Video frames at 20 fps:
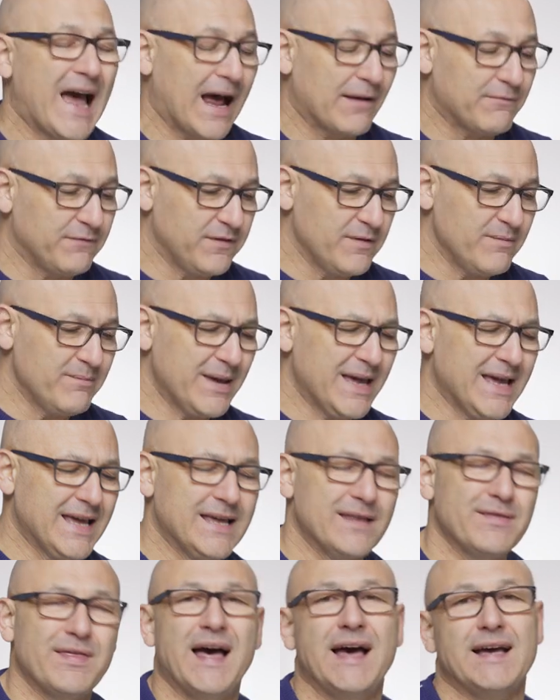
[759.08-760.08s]
And for
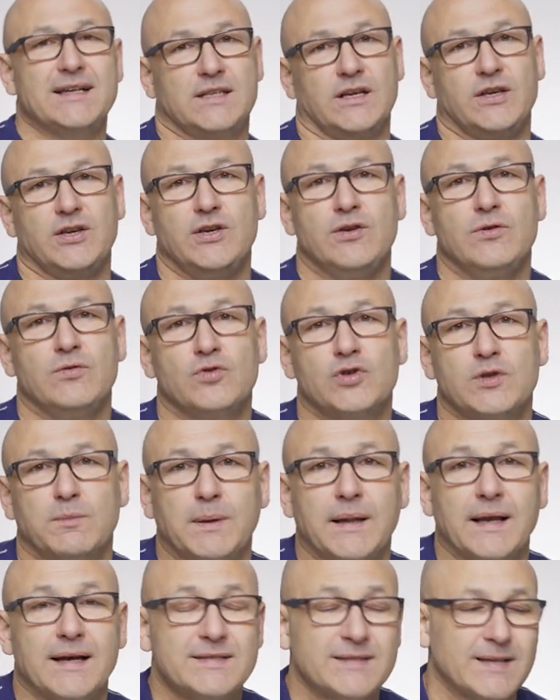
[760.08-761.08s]
me, that is a huge
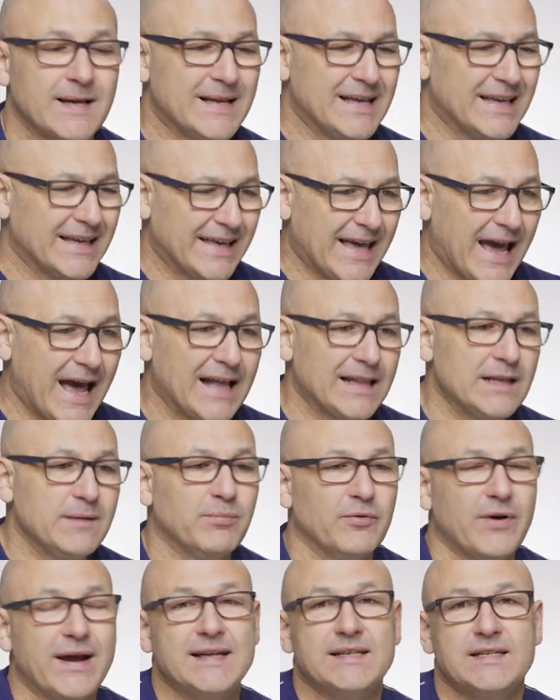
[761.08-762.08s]
plus.
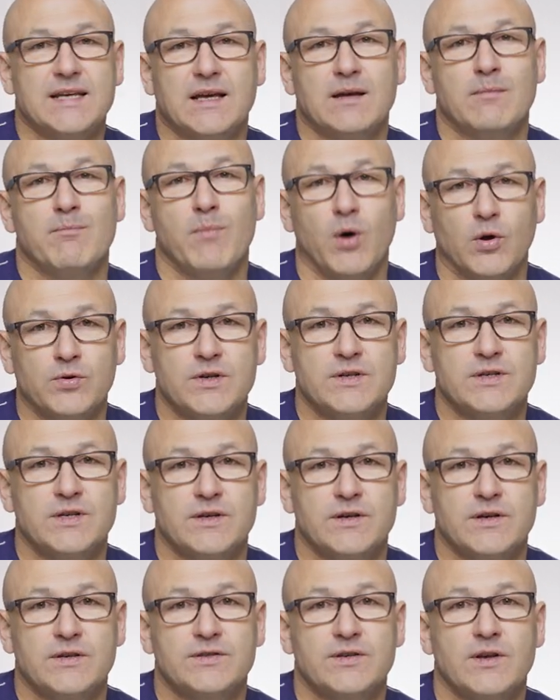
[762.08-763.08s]
Calibrating
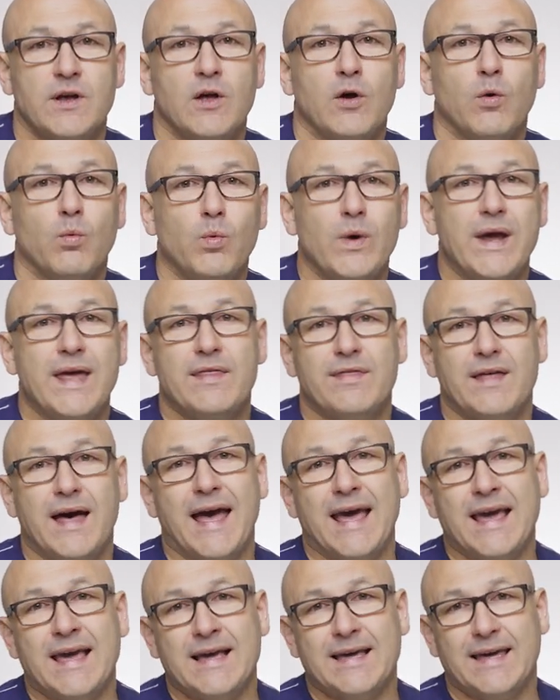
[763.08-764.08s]
monitors with
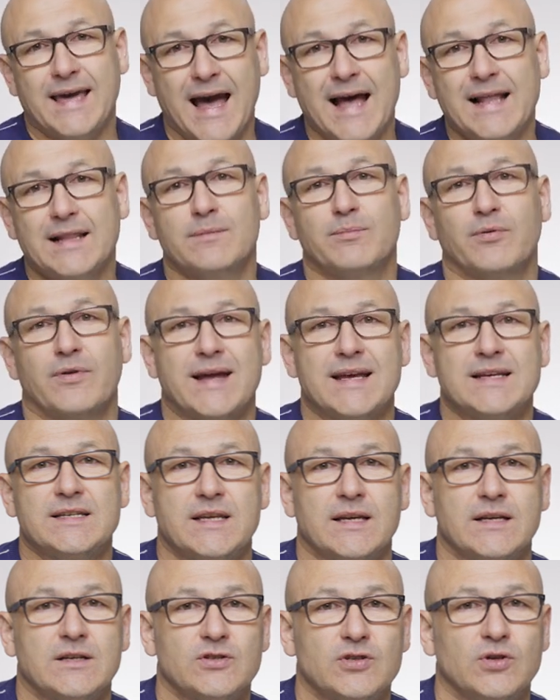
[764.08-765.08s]
a
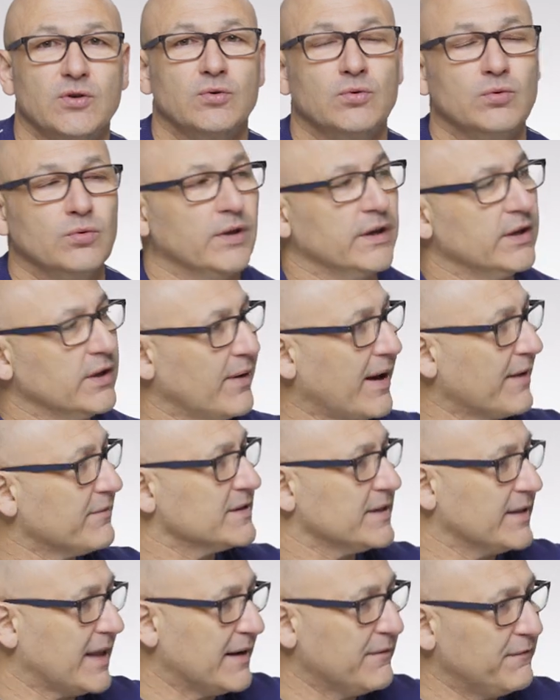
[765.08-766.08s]
calibrating tool that you have
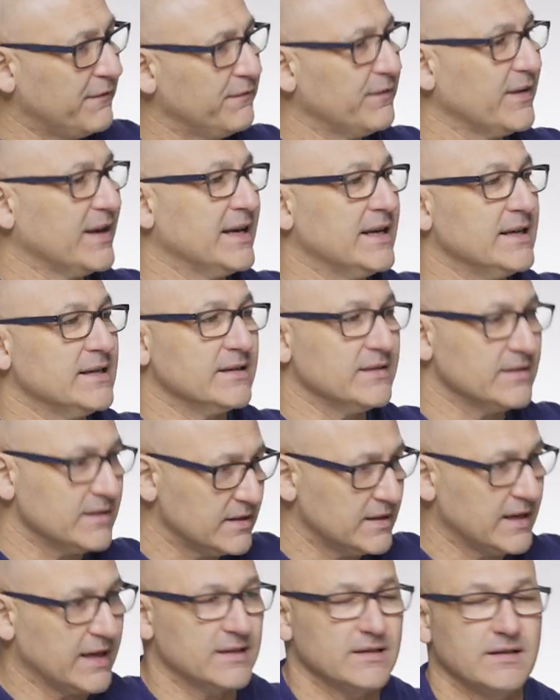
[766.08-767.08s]
to then feed and
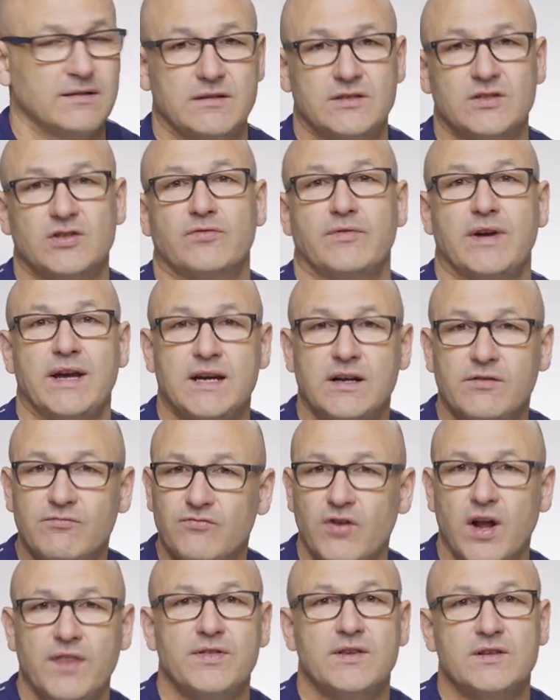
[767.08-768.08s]
stick to the screen and
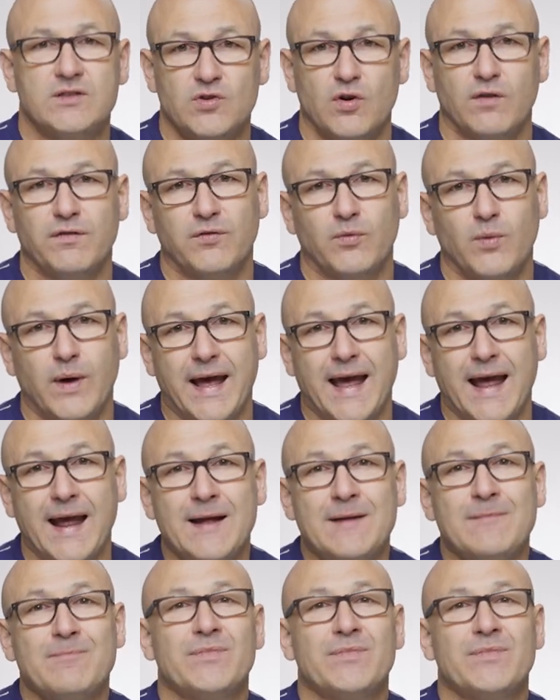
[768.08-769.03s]
run the software,